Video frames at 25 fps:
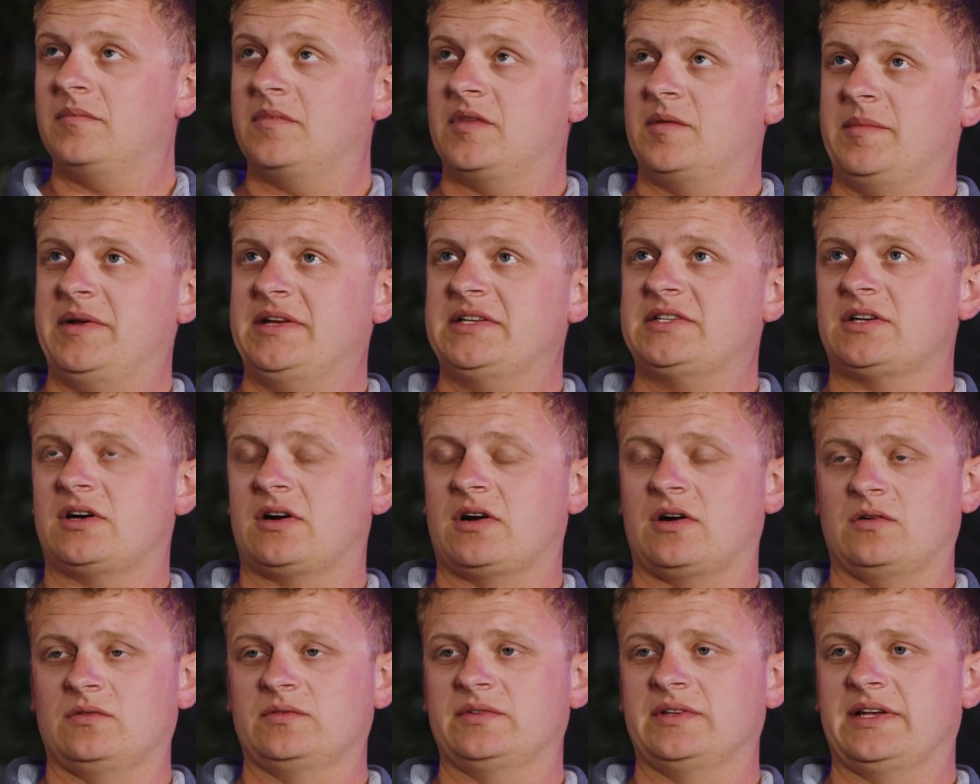The
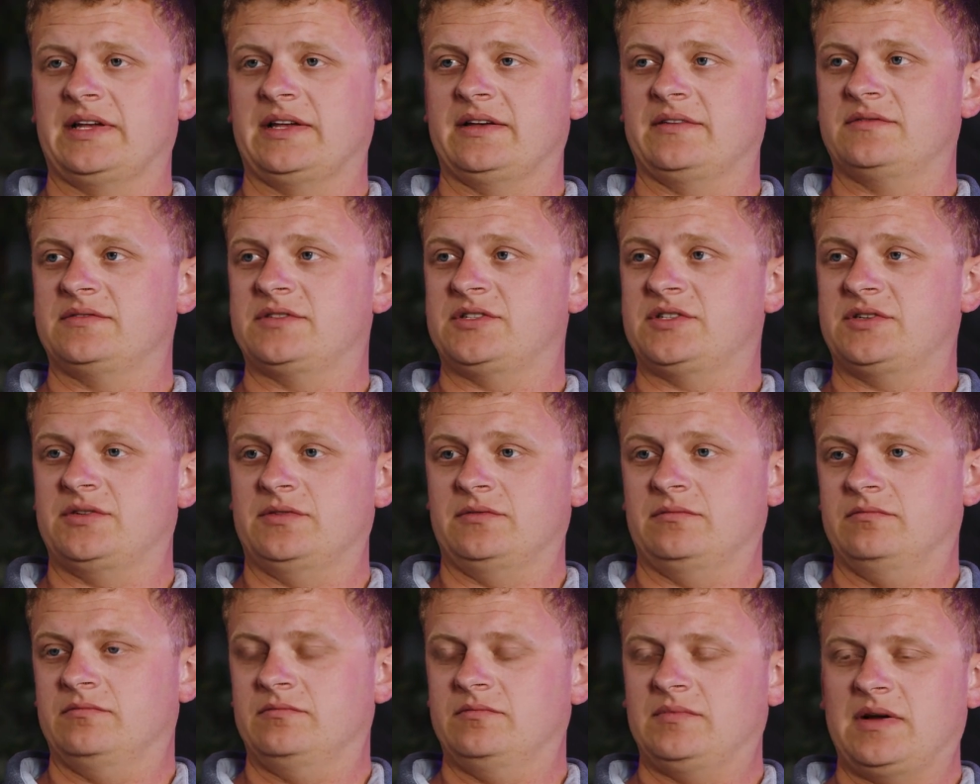METAR only gives you,
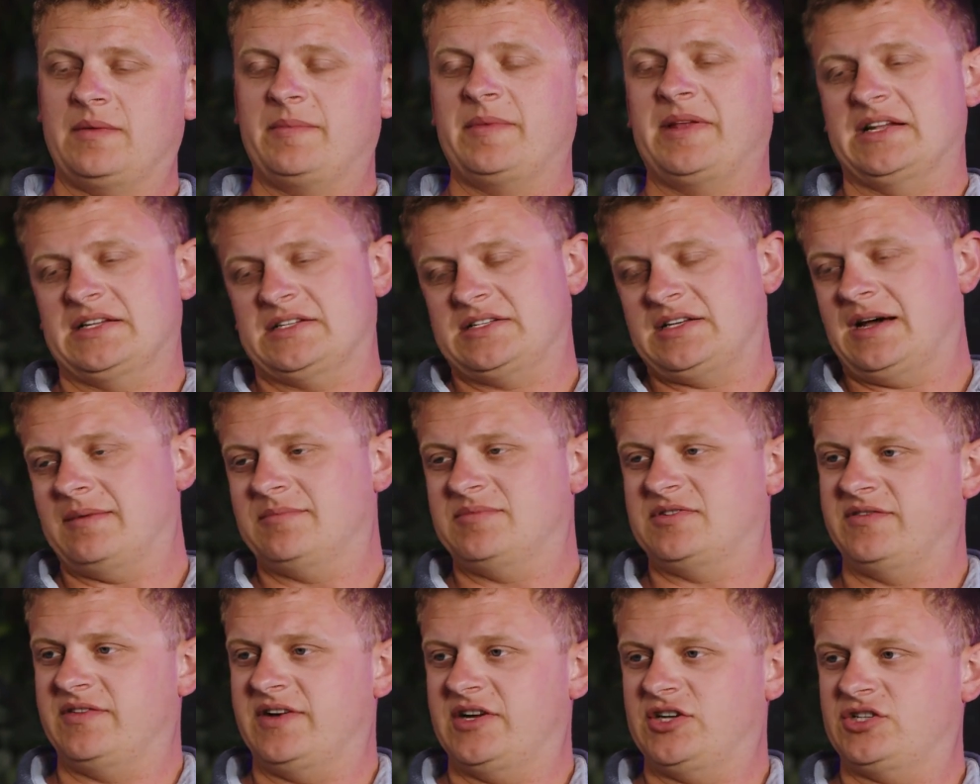I mean, it's
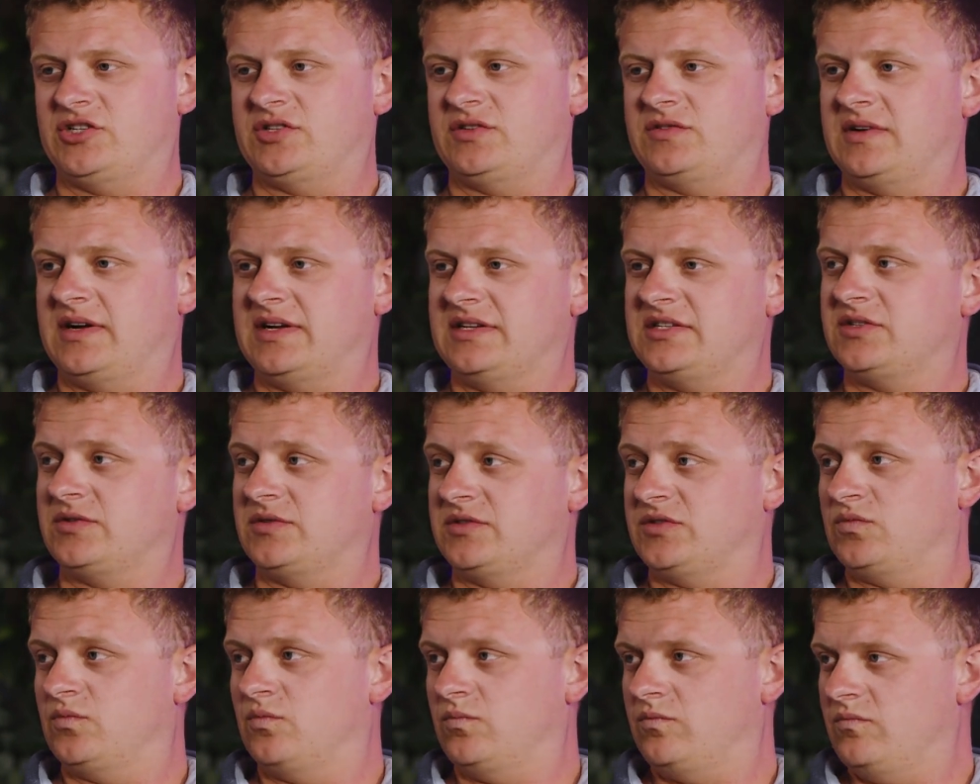observations, right? So
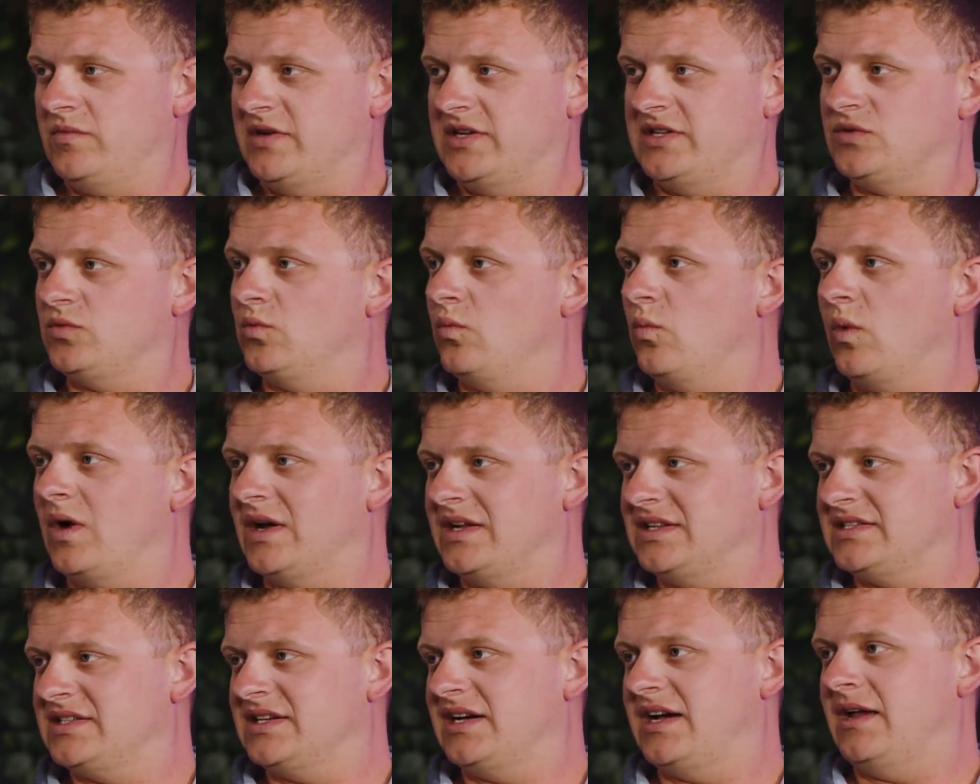it's it's
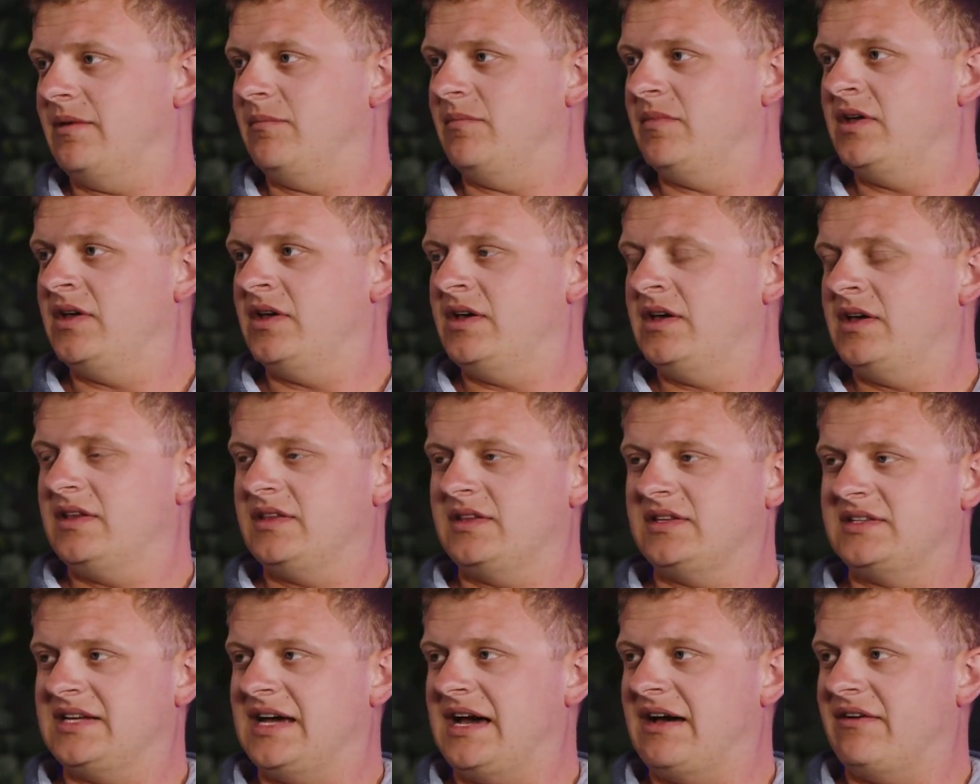one time. Yeah.
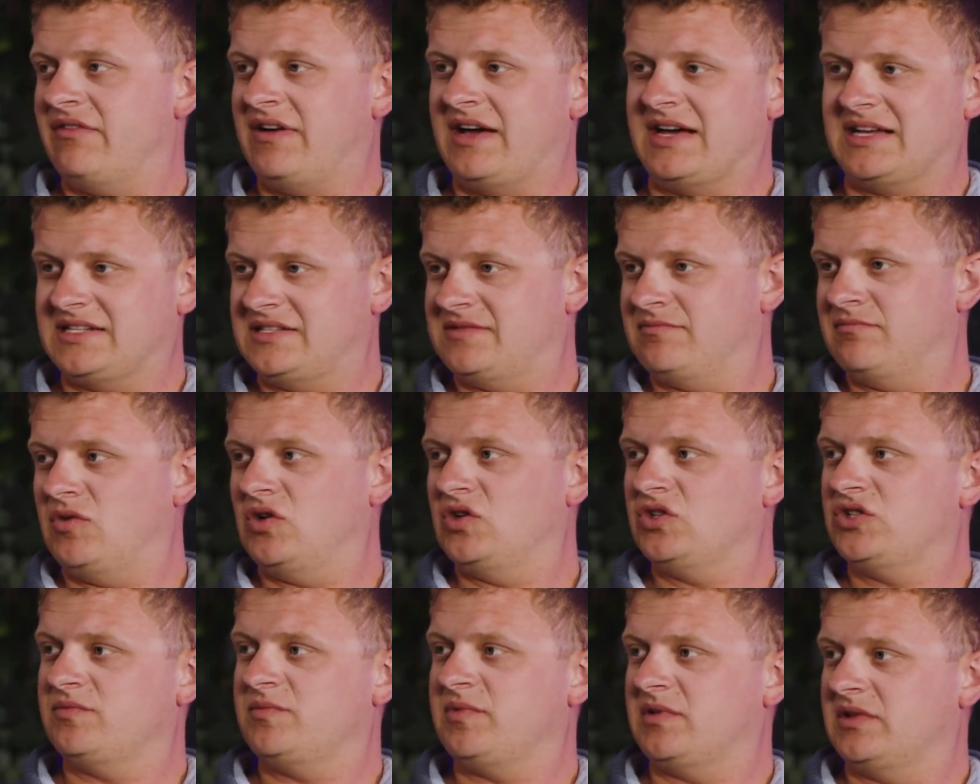The TAF has
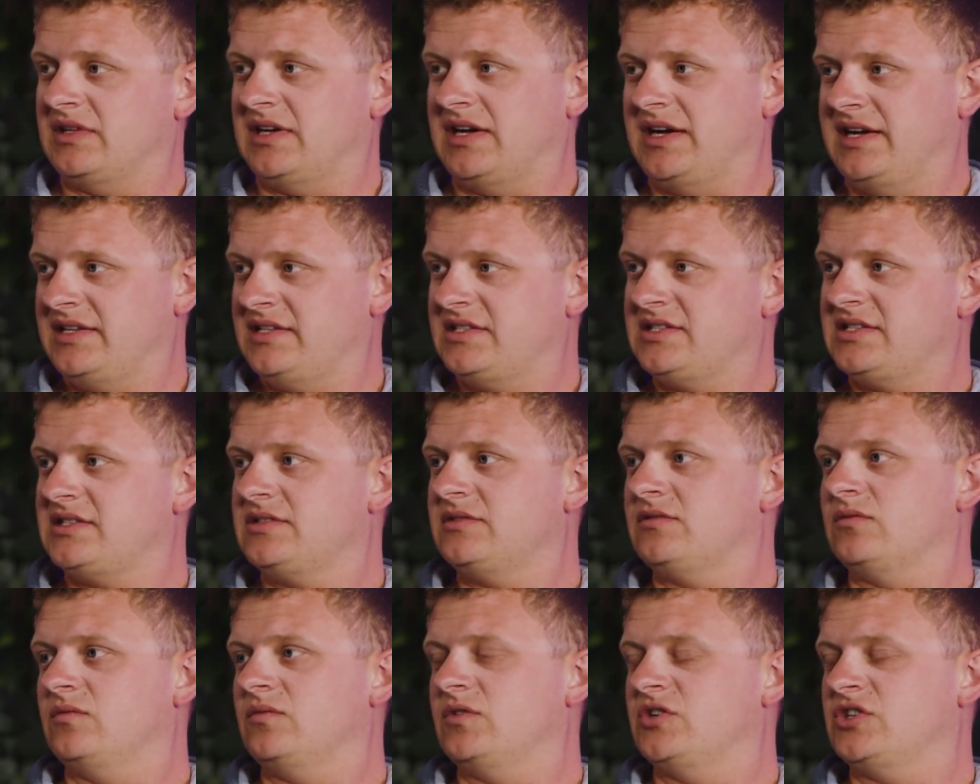multiple lines,
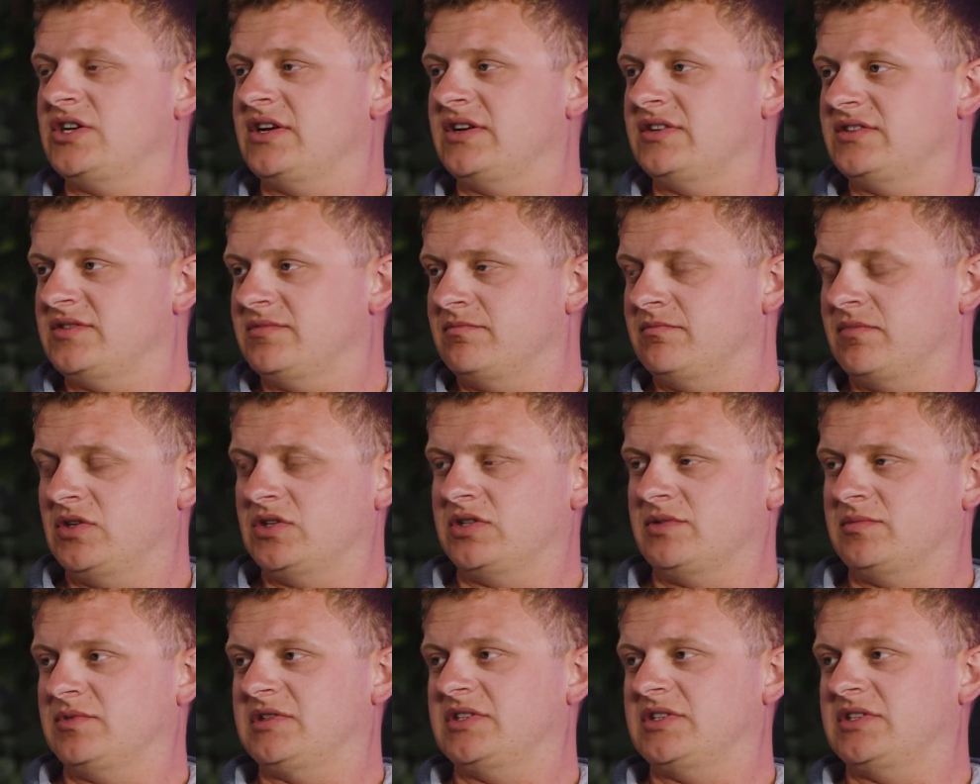Yeah. which has multiple